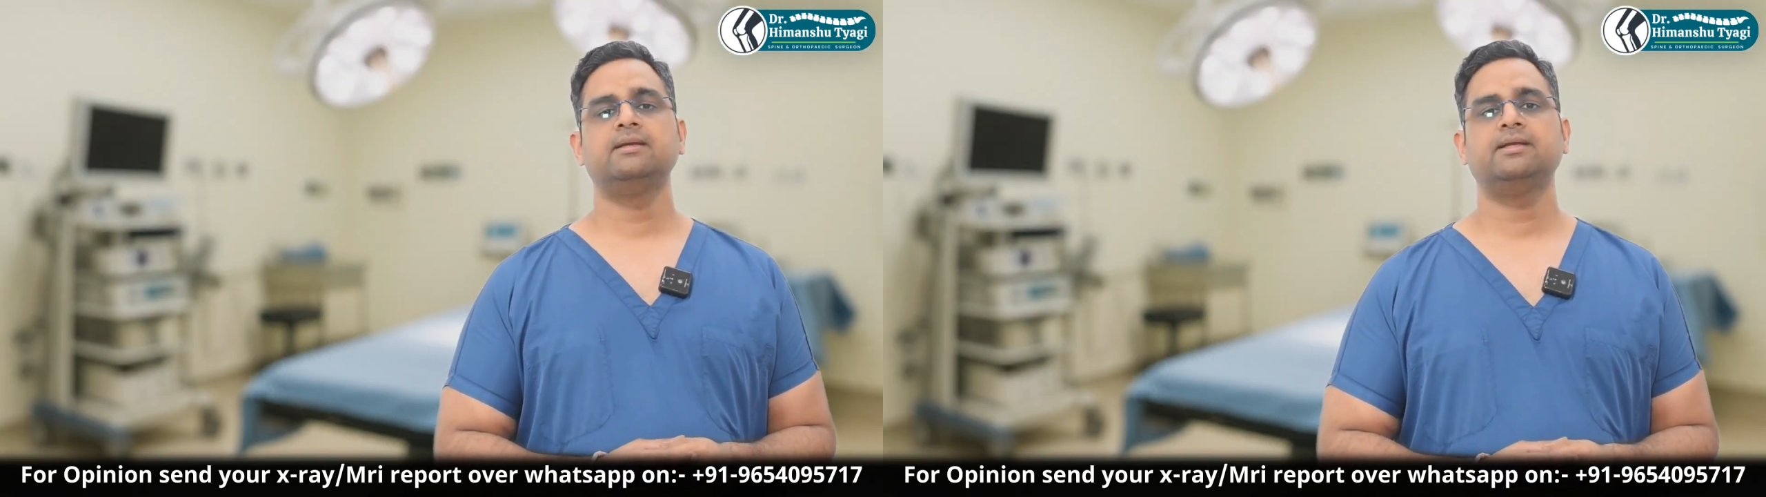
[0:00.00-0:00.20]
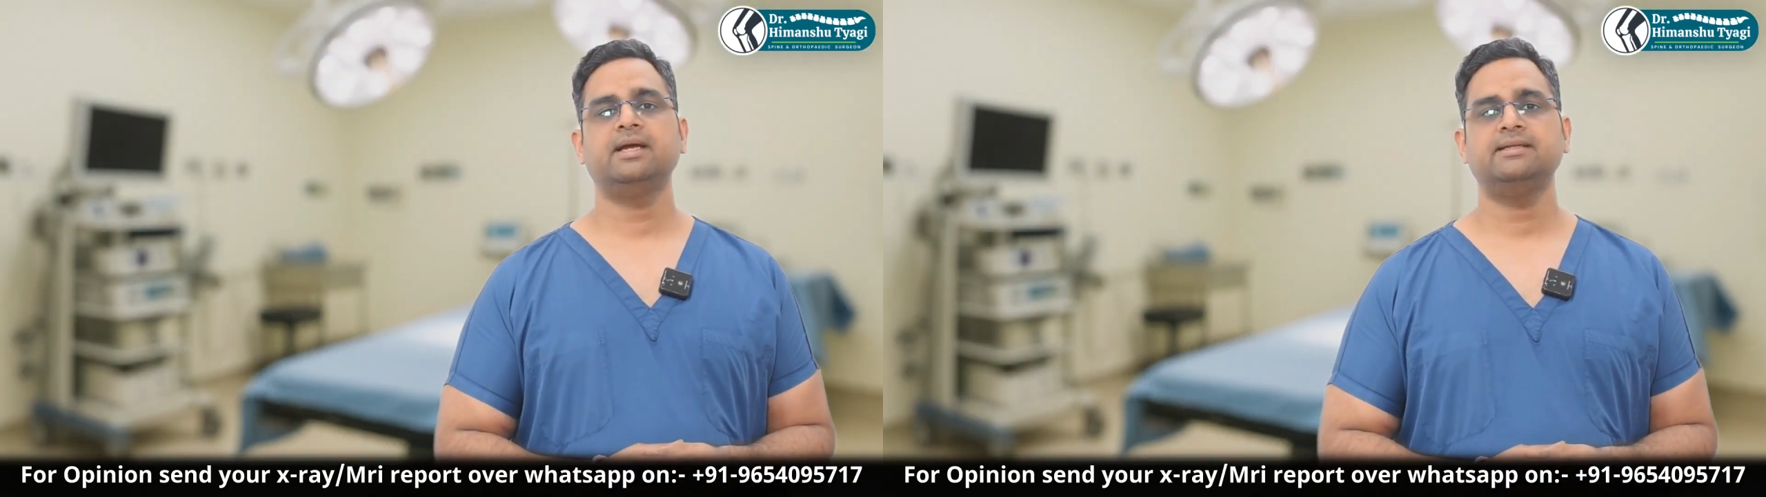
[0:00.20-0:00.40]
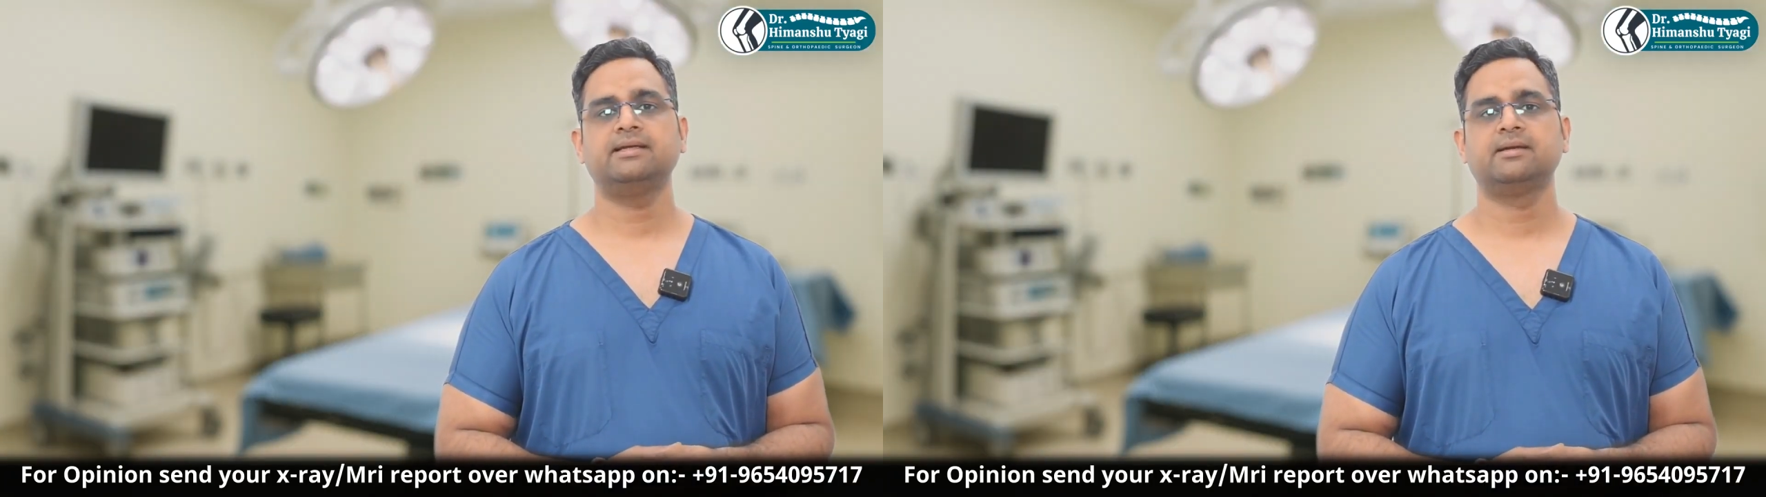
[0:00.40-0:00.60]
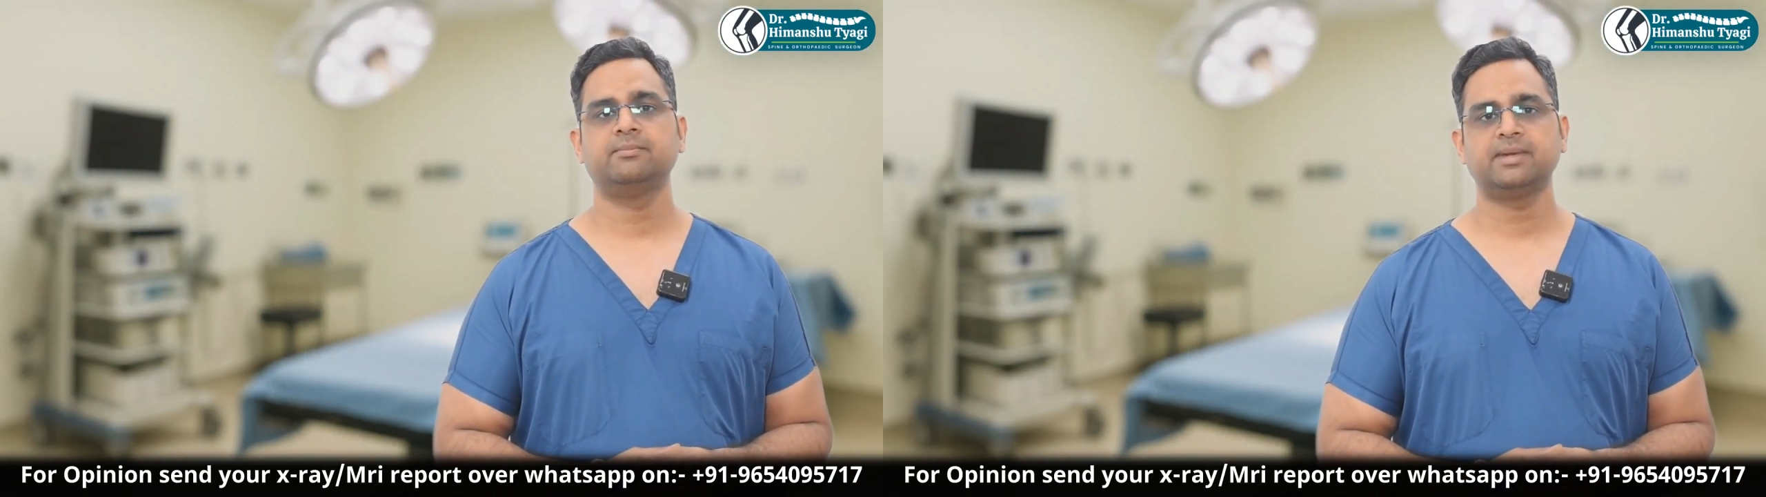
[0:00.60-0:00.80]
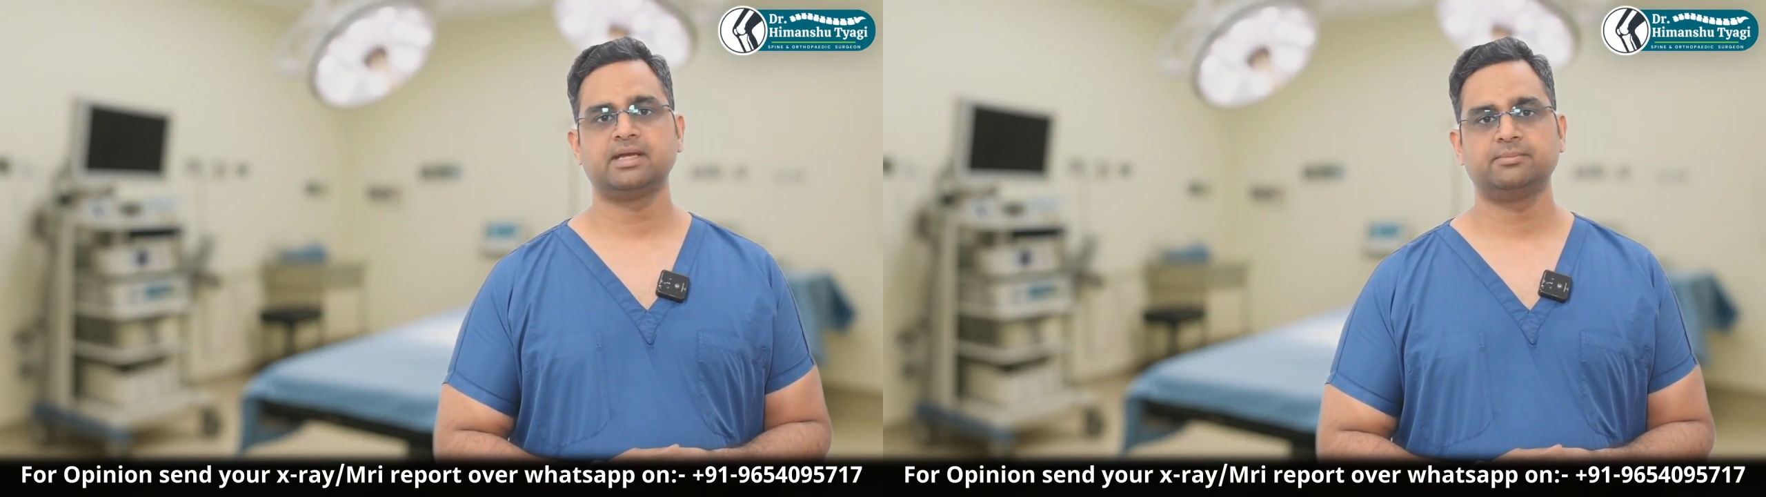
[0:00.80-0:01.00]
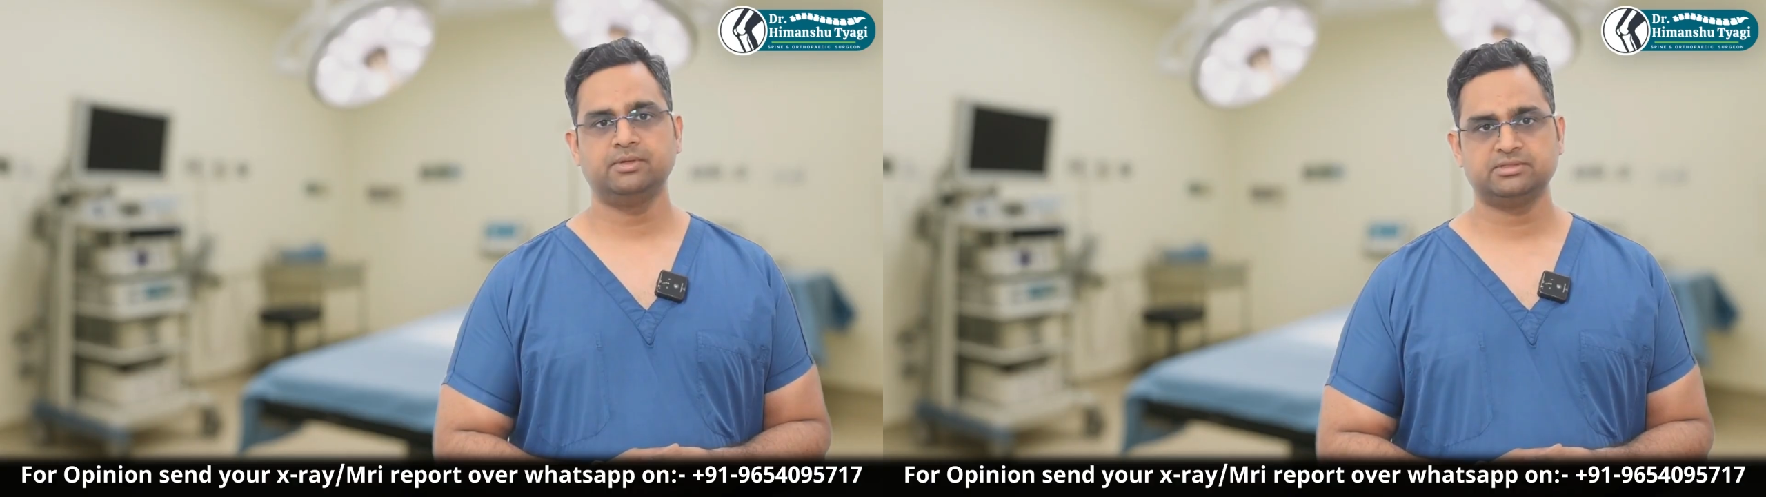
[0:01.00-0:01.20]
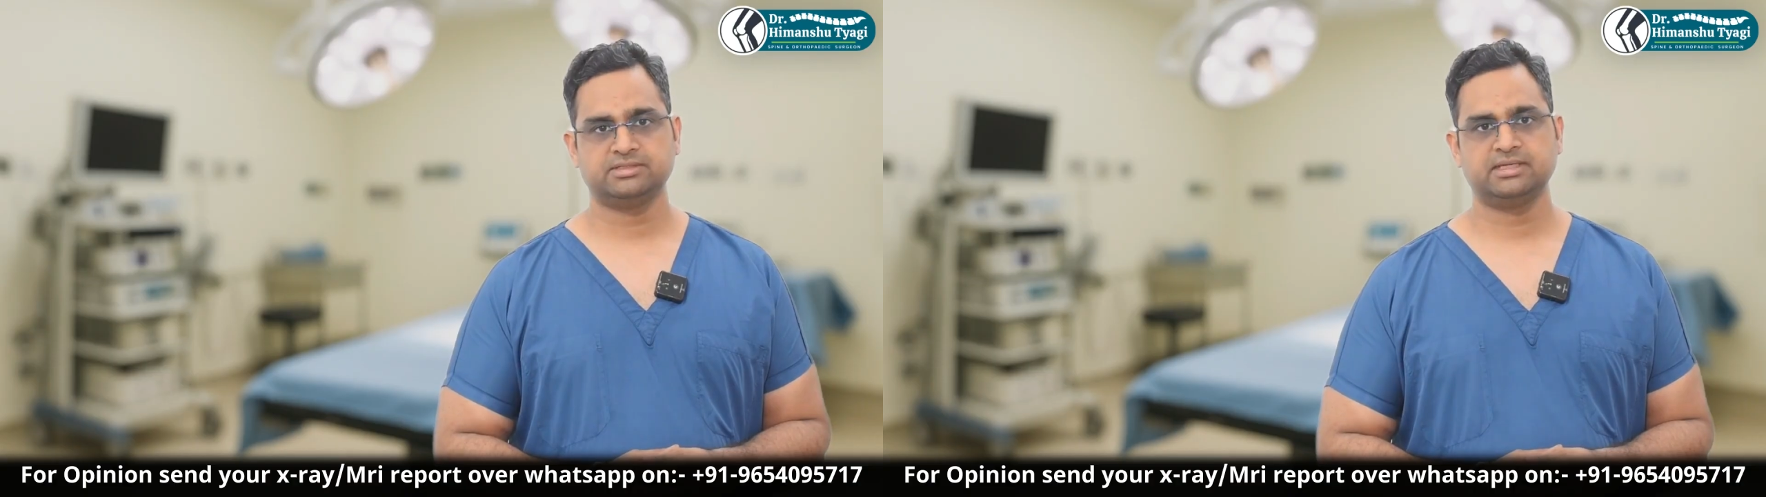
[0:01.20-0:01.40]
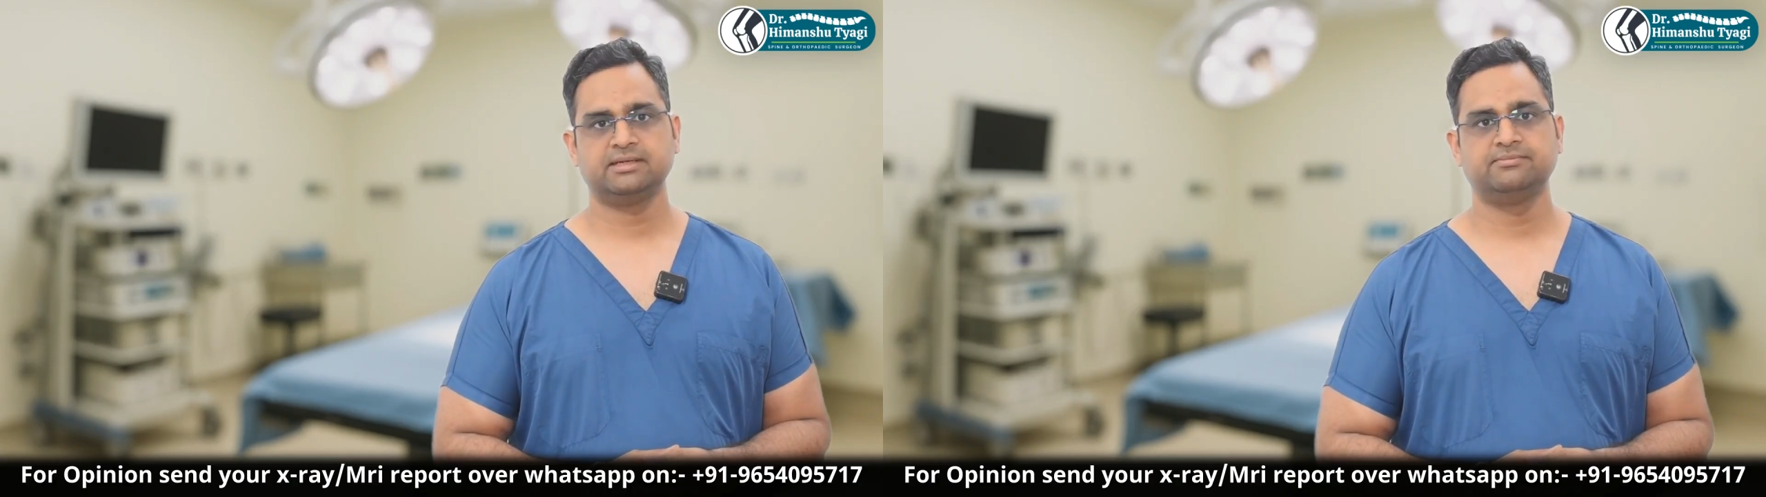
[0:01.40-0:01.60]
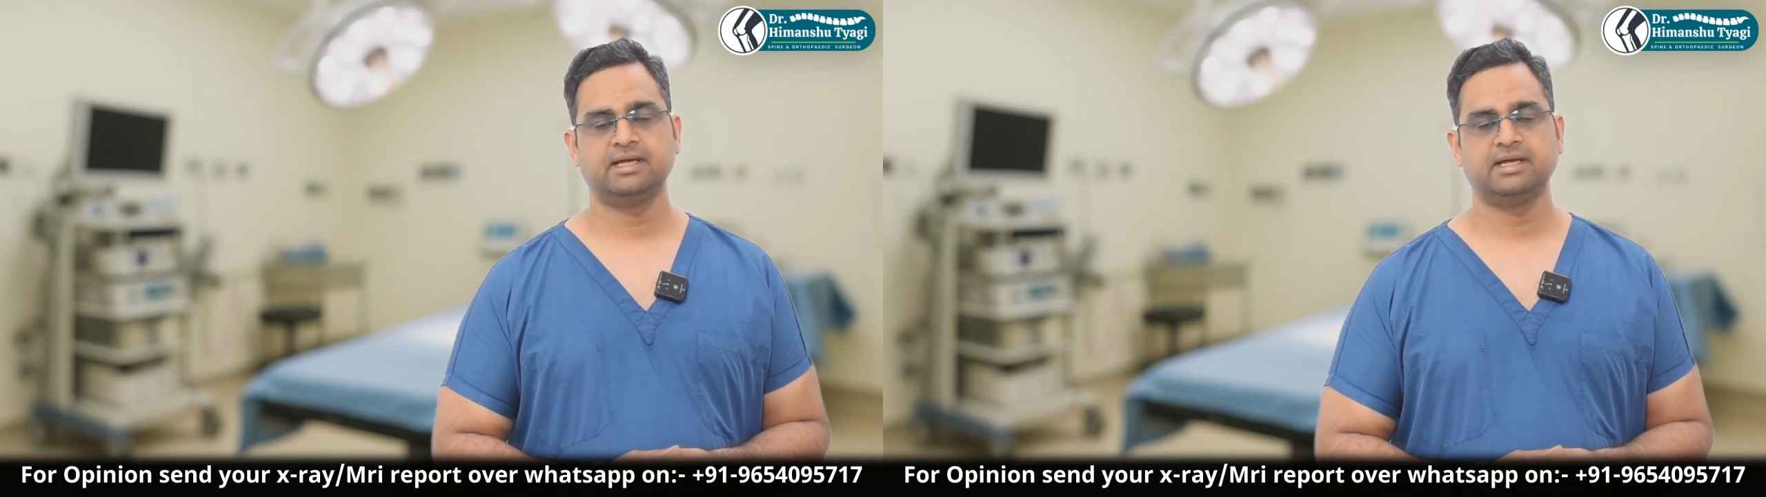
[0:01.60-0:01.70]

chances of periprosthetic